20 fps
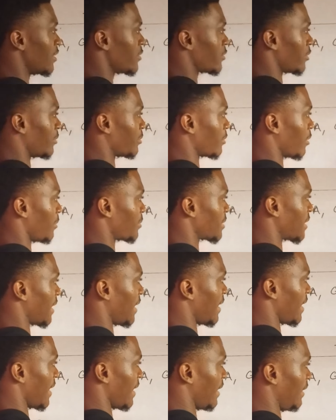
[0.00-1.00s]
So it becomes
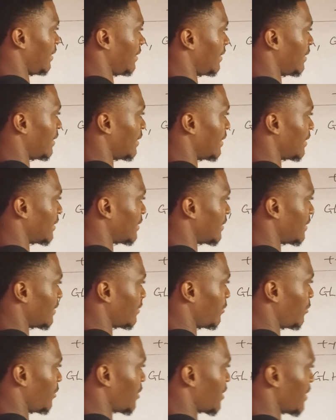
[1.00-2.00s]
KL,
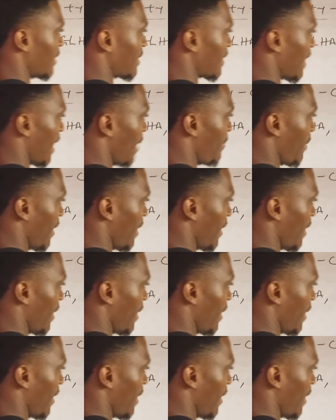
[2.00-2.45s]
which is